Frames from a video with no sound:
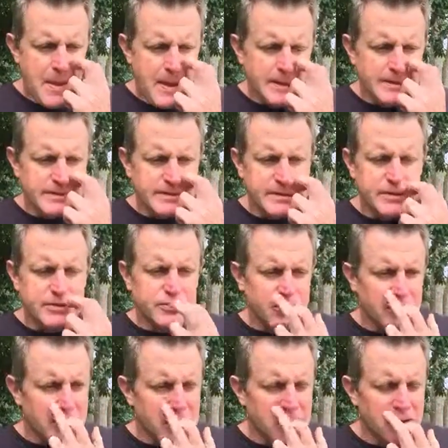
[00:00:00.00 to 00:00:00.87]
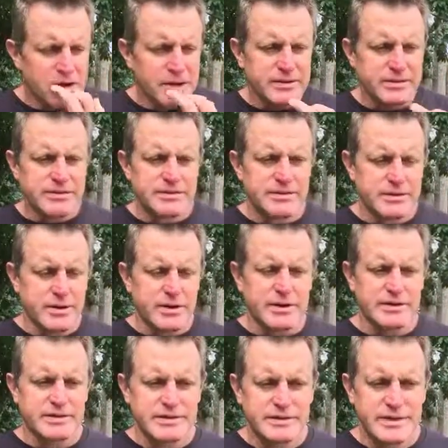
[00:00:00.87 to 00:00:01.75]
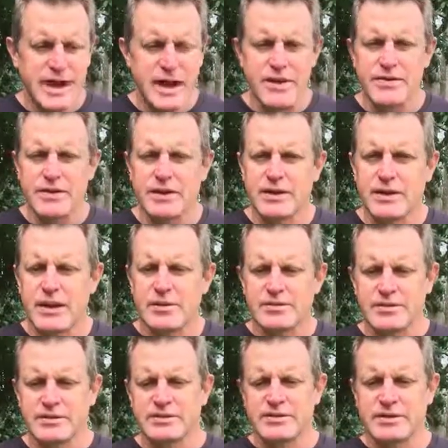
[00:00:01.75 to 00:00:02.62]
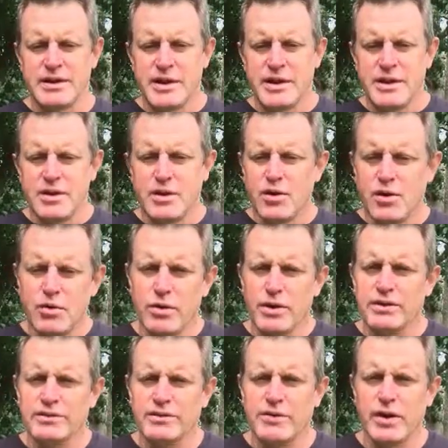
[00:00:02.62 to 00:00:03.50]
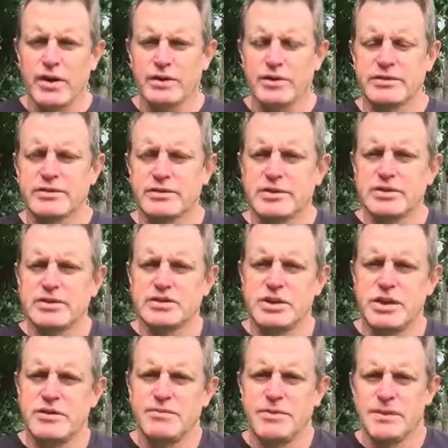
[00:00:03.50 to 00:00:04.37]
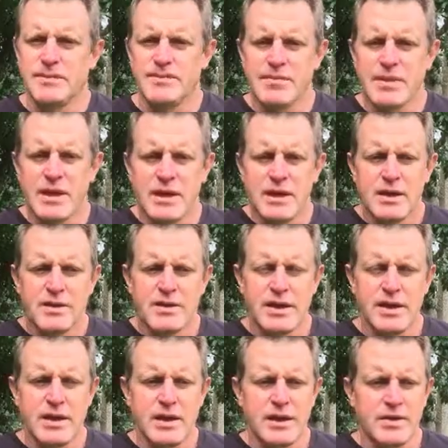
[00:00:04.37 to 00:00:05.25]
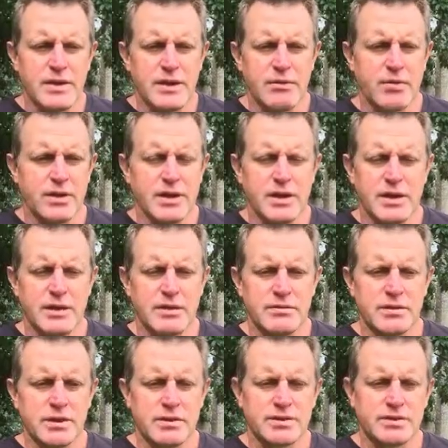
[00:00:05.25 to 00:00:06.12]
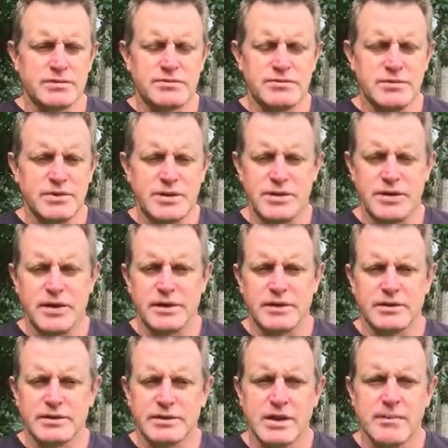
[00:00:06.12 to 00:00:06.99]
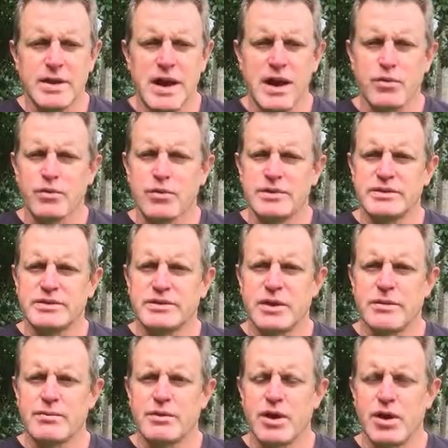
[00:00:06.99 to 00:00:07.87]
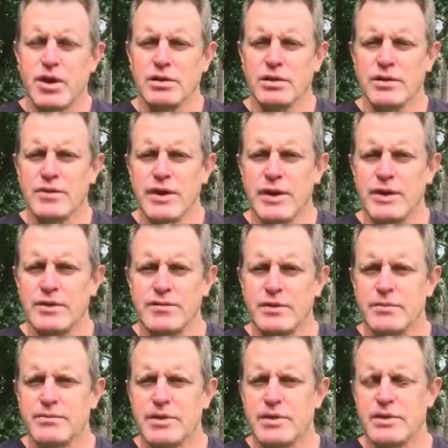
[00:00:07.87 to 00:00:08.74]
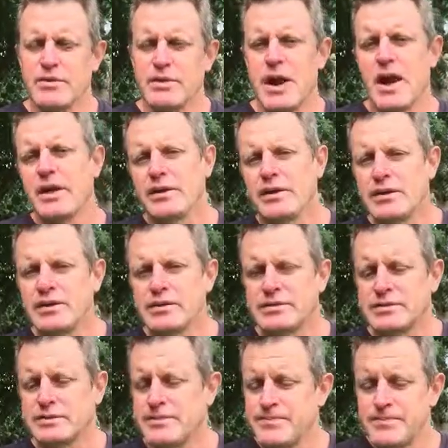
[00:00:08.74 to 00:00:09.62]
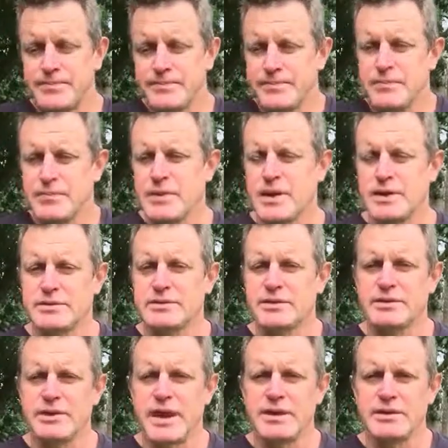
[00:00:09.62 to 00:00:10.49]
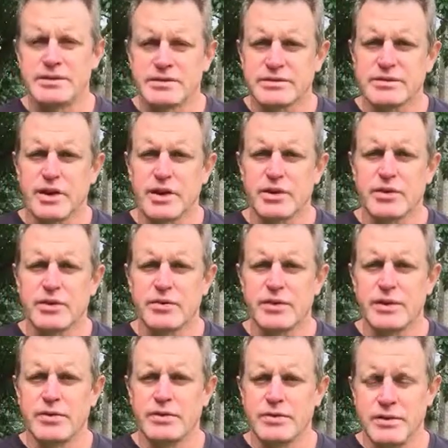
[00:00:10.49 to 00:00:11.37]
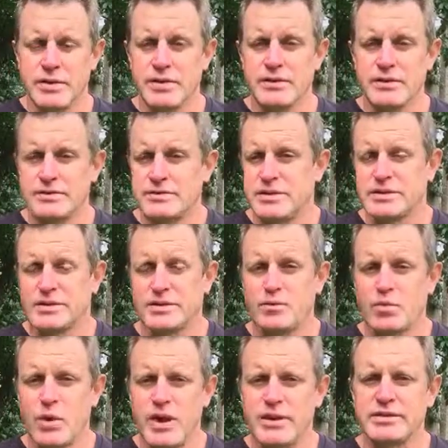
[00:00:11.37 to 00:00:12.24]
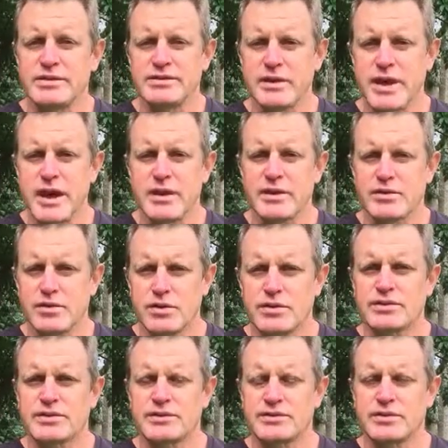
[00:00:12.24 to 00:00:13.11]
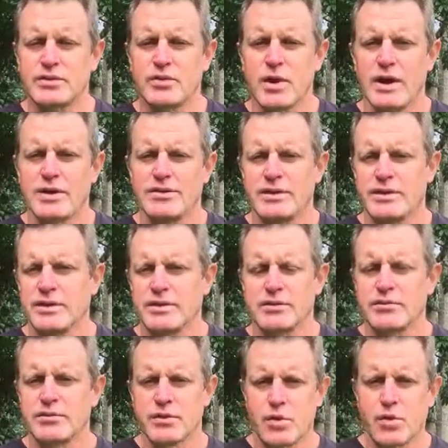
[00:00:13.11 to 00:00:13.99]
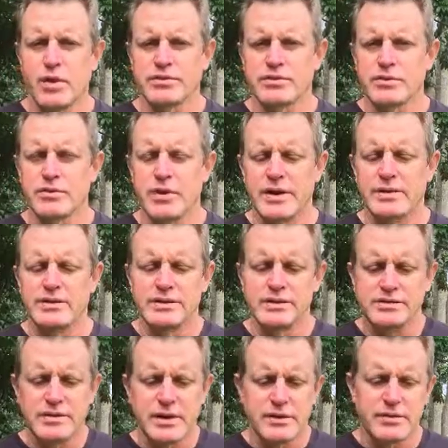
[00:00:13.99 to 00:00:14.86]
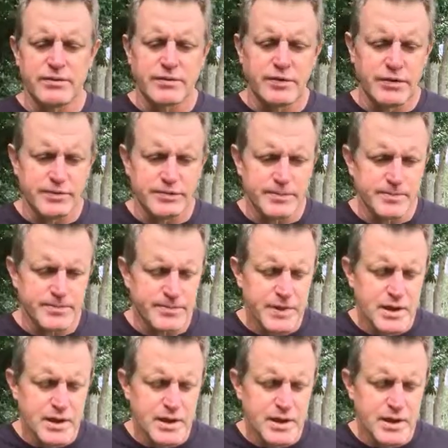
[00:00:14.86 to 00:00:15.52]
it's an adrenalized kind of state that keeps us always focused on achievement, thinking that we're going to somehow reach some goal at the end of it. But the reality is it's an endless cycle that just wears us out and costs us a great deal and requires a great deal of sacrifice.